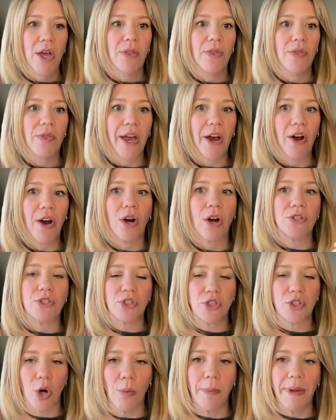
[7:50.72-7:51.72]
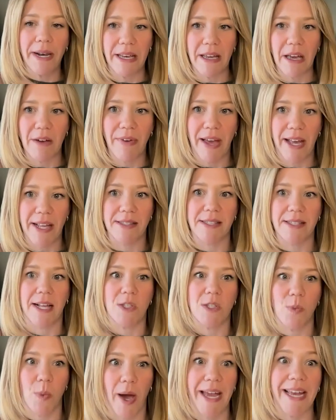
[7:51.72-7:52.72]
There are so many events.
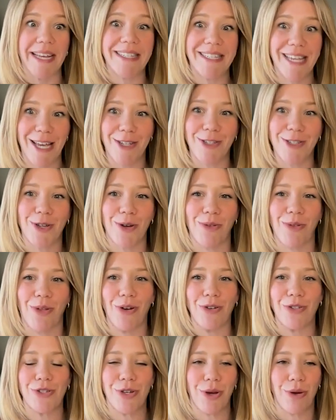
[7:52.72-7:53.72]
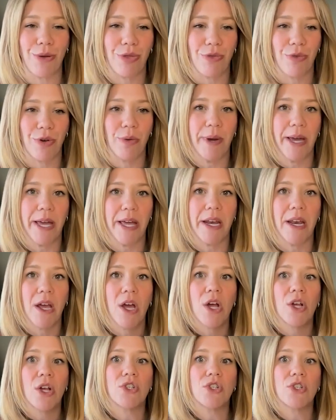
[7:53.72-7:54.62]
That's why it takes so long to go through it.